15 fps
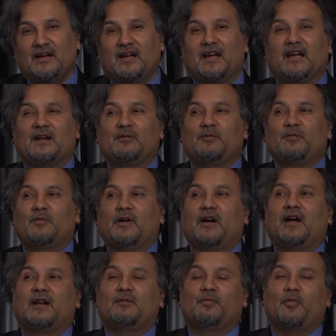
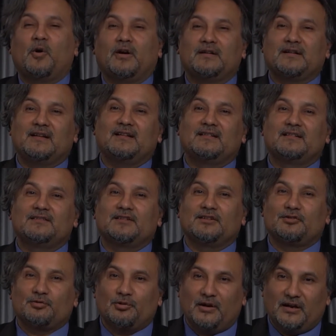and what is the
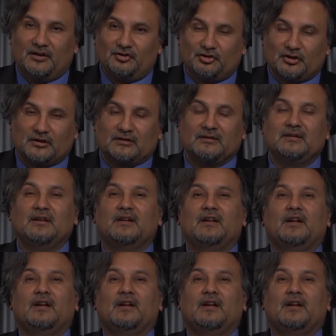situation,